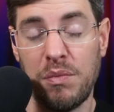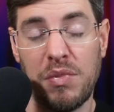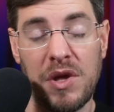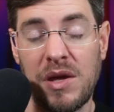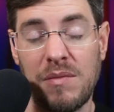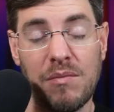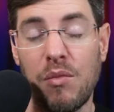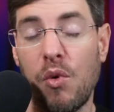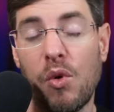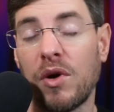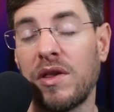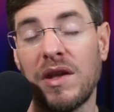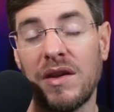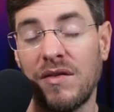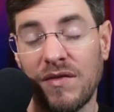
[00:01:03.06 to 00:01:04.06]
be
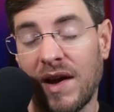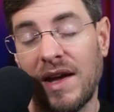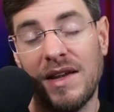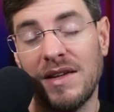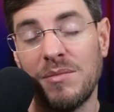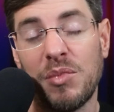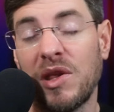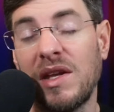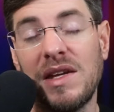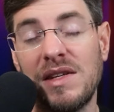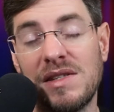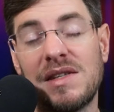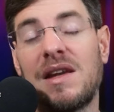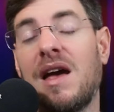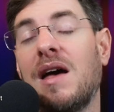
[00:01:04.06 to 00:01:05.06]
more than invited.
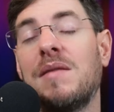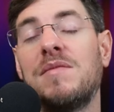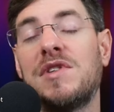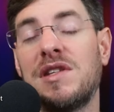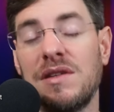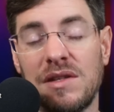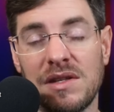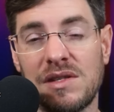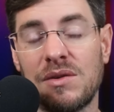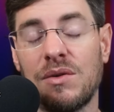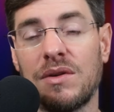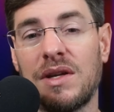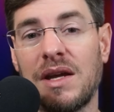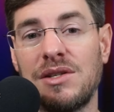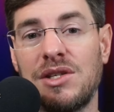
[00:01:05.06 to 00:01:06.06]
Please come to
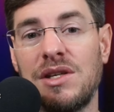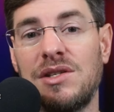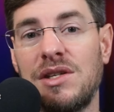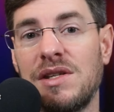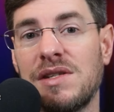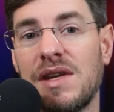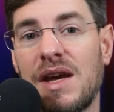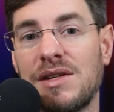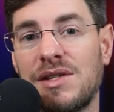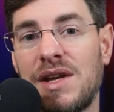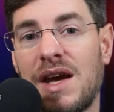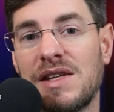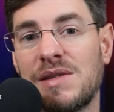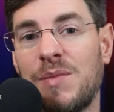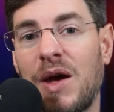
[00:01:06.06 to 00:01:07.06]
discord.gg slash
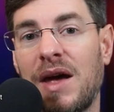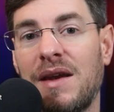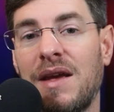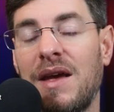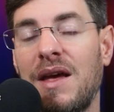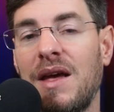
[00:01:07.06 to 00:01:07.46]
tasbot,